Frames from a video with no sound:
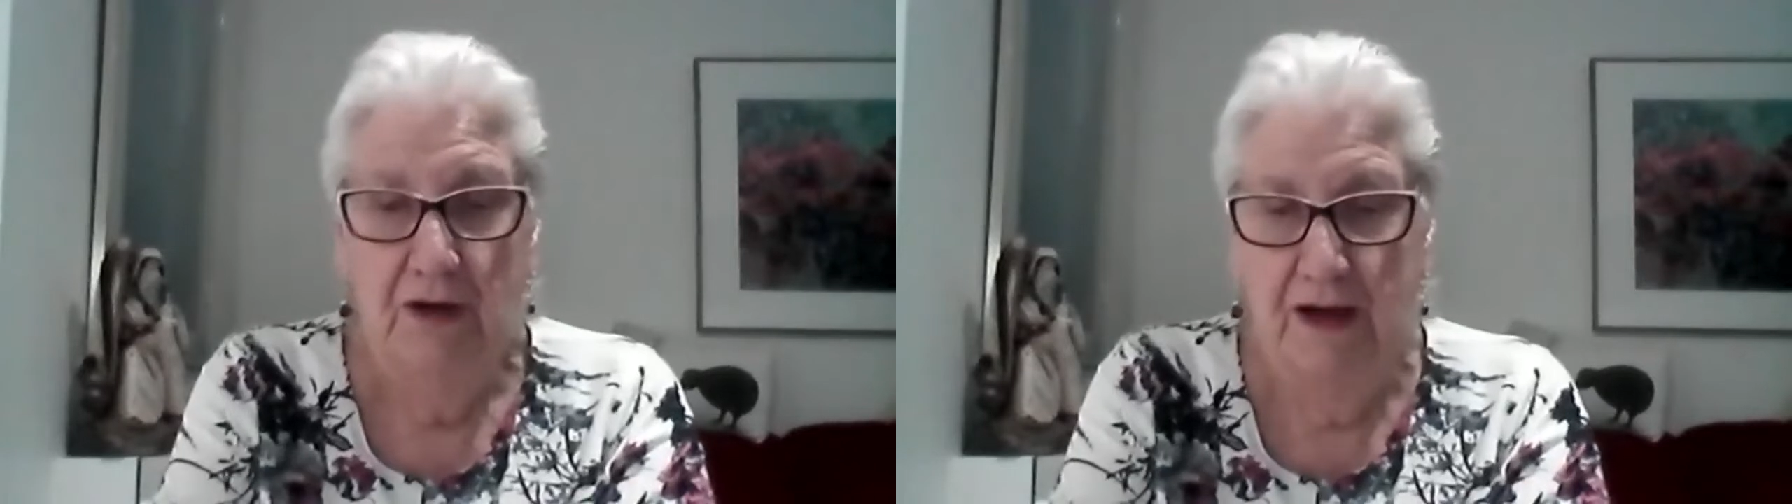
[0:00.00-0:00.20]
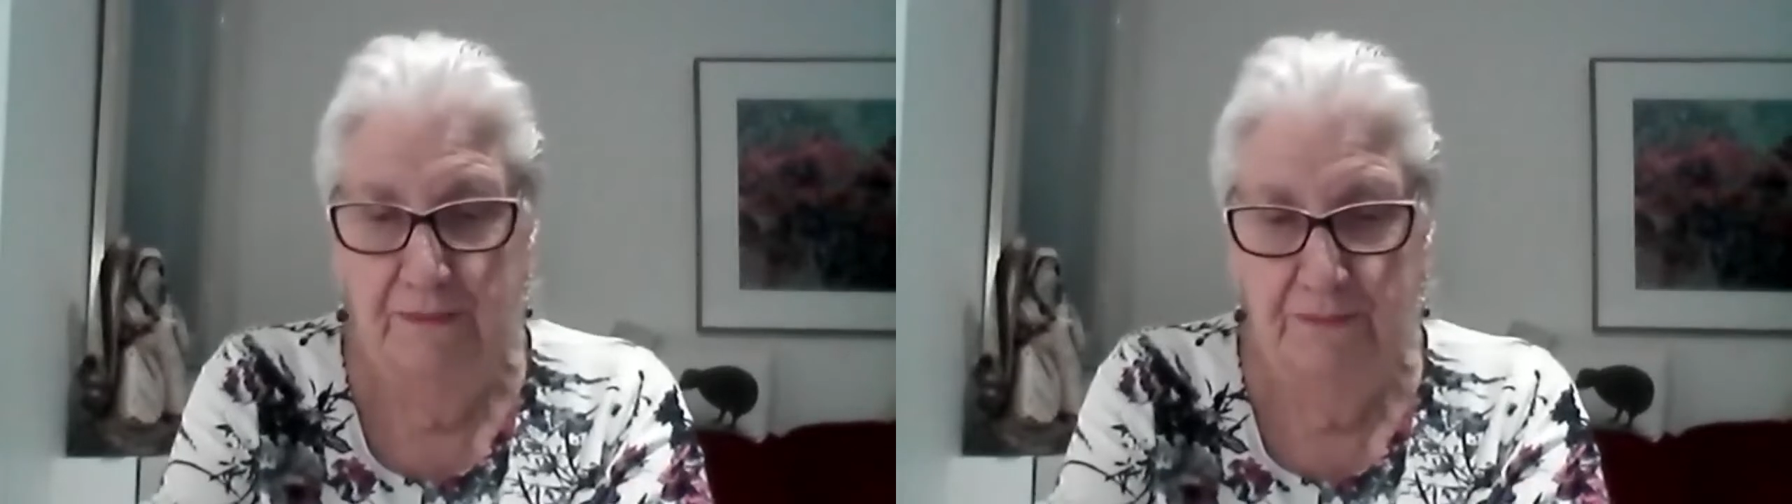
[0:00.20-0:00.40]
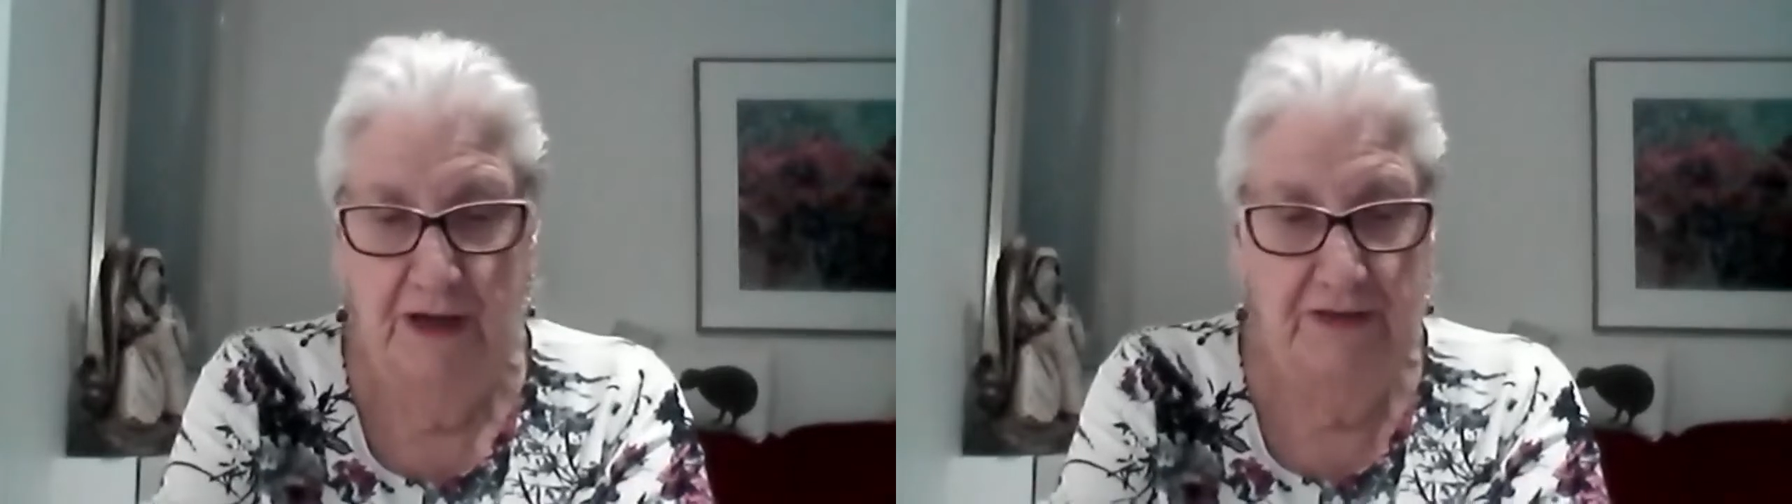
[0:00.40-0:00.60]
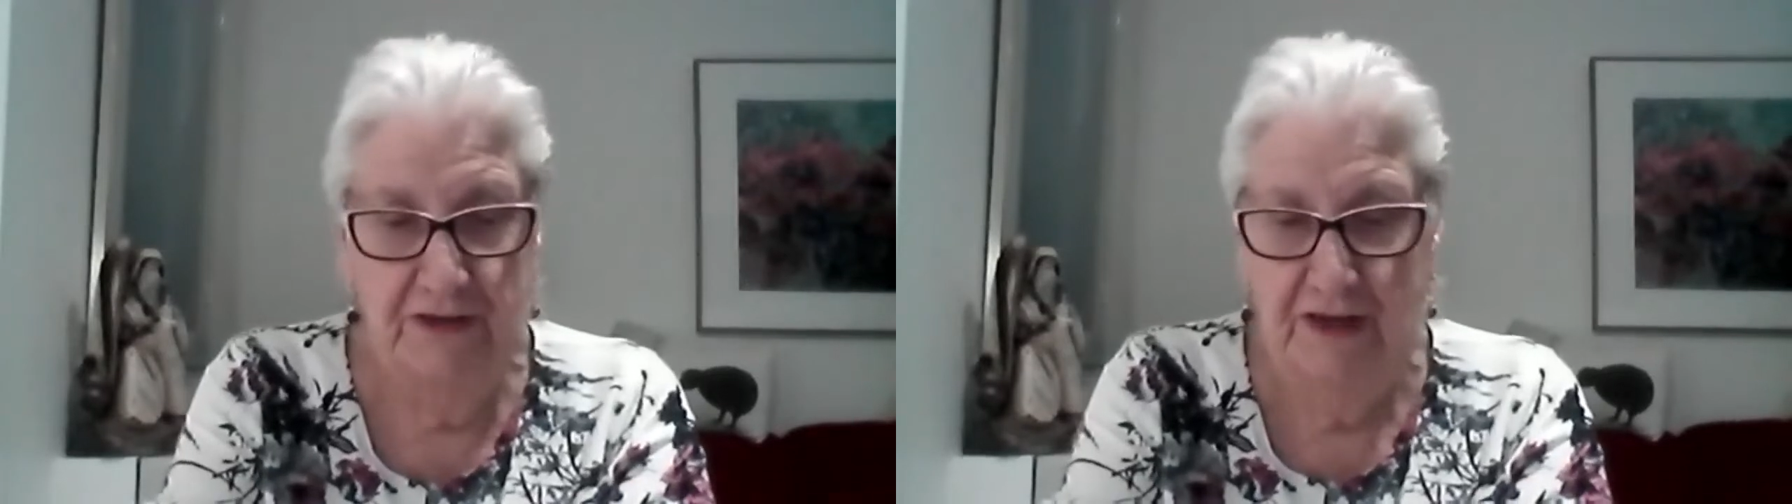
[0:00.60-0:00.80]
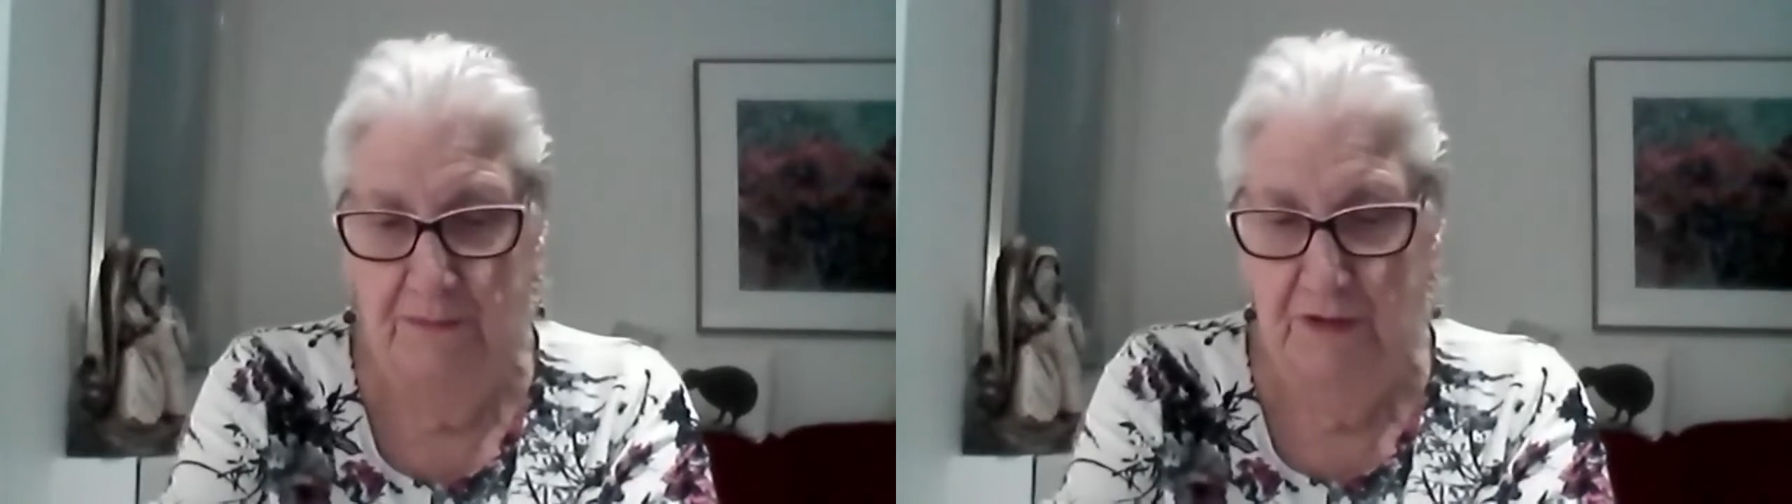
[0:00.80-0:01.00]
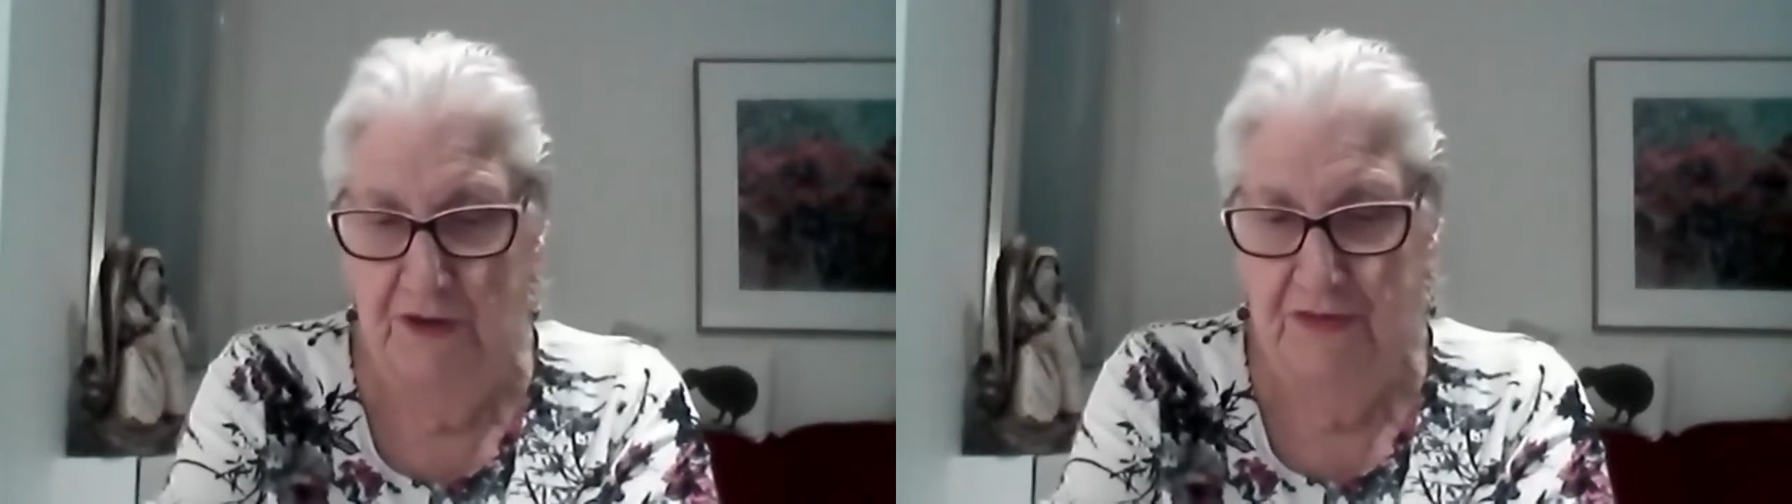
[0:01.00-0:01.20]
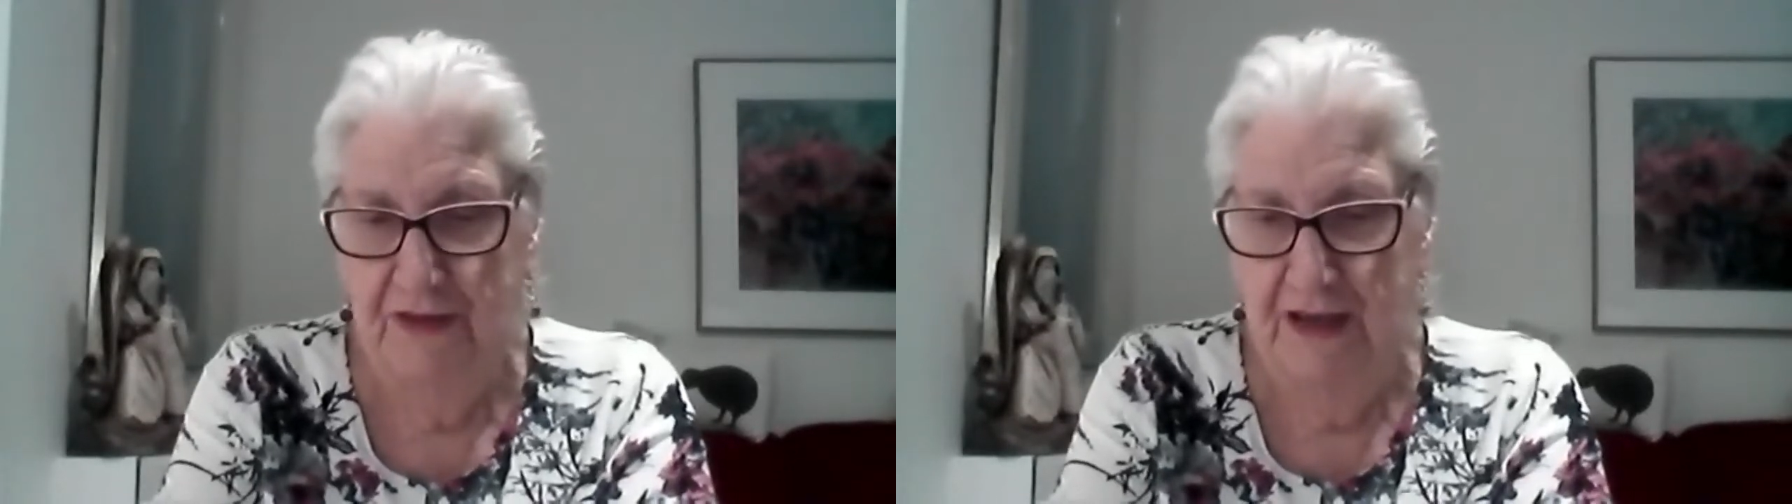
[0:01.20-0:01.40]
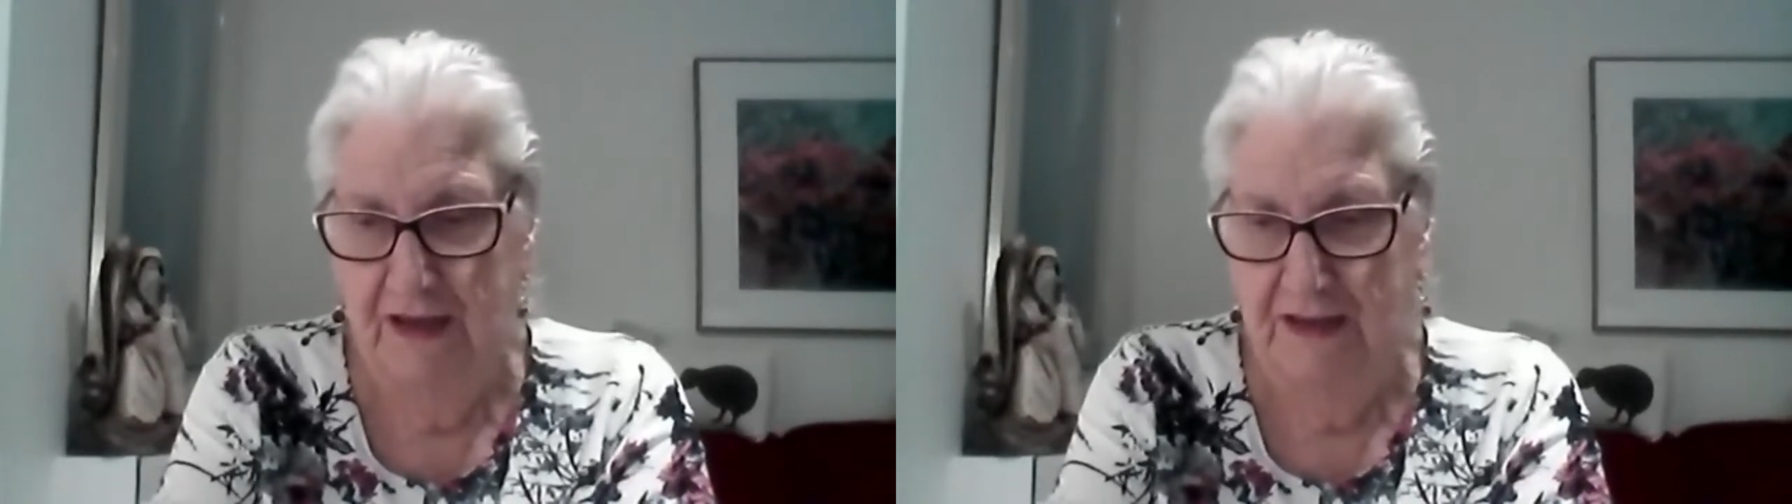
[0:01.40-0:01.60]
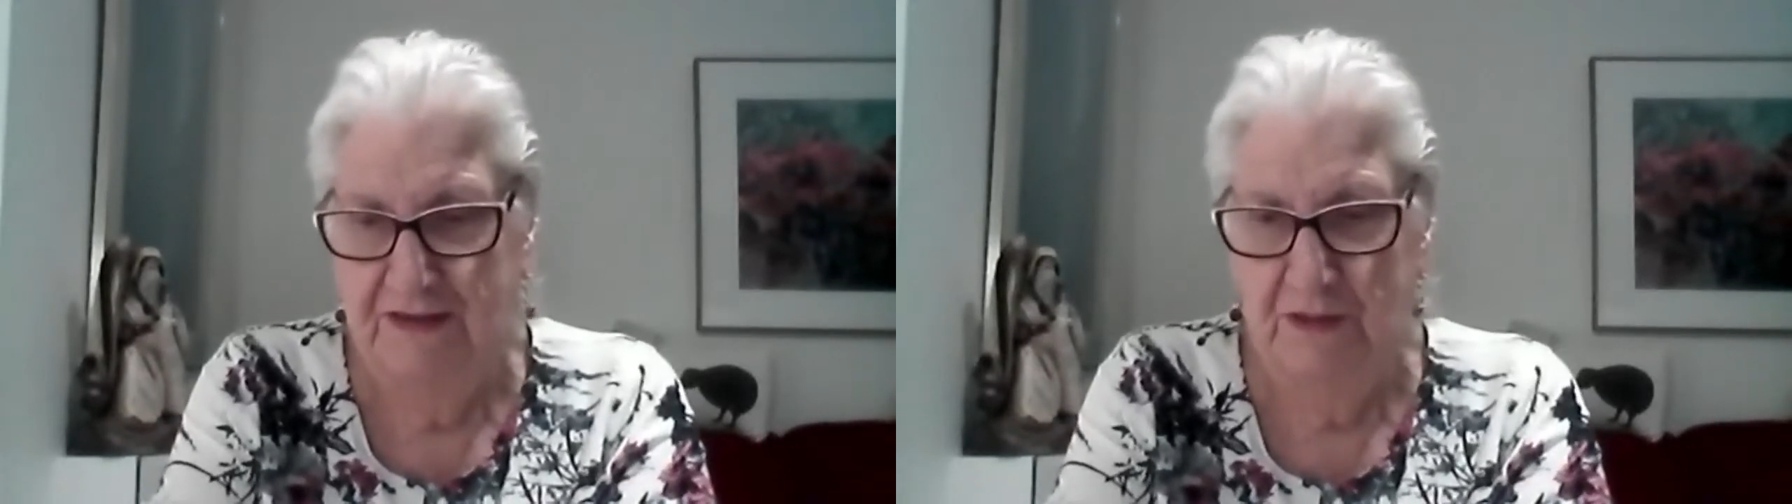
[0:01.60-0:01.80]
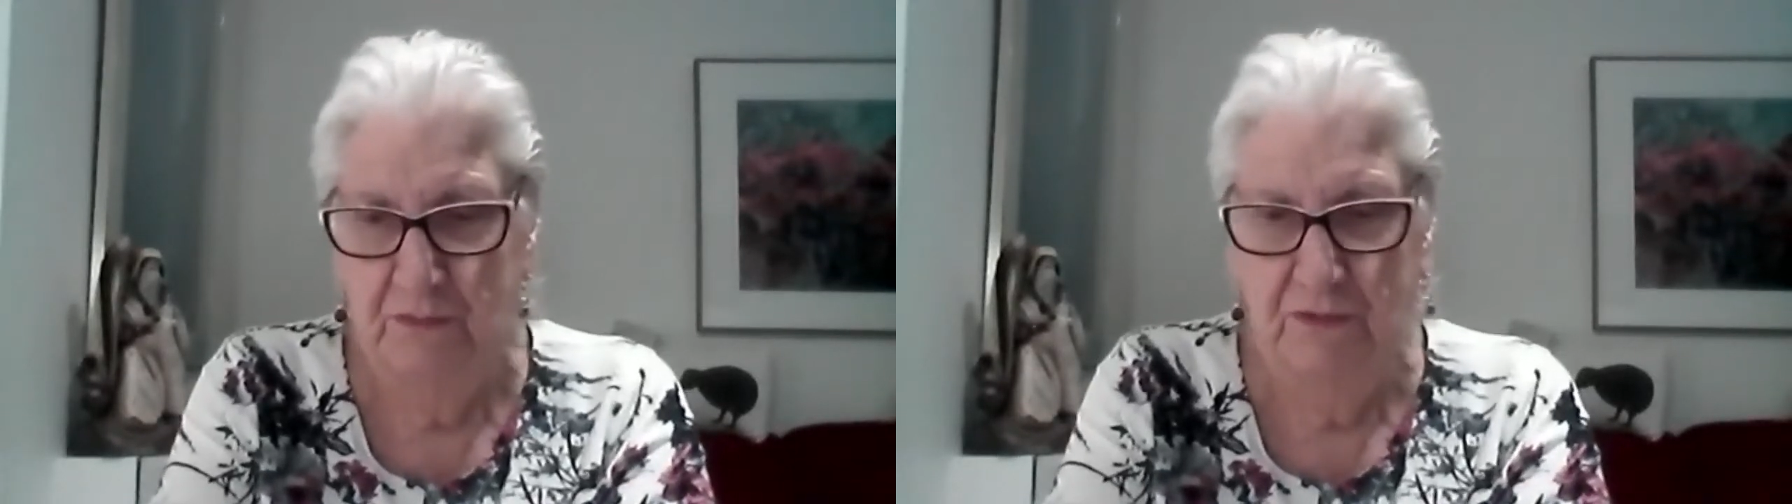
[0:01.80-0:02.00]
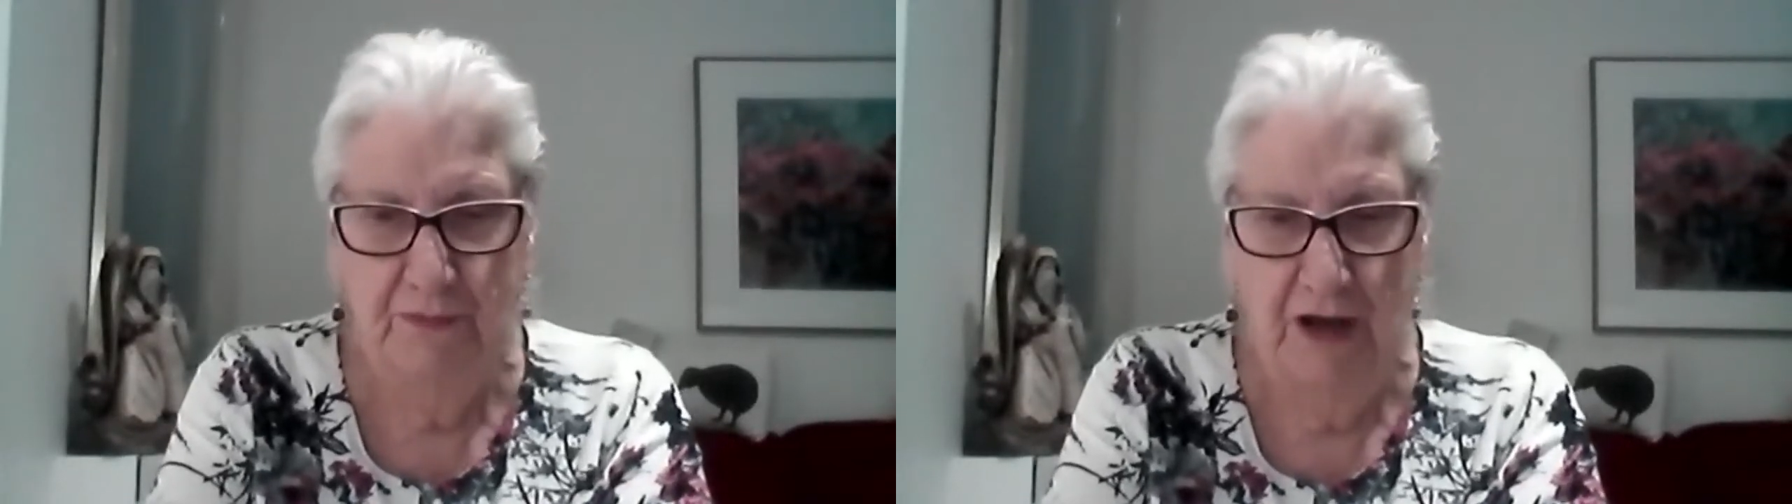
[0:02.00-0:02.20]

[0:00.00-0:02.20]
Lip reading: by the time they had some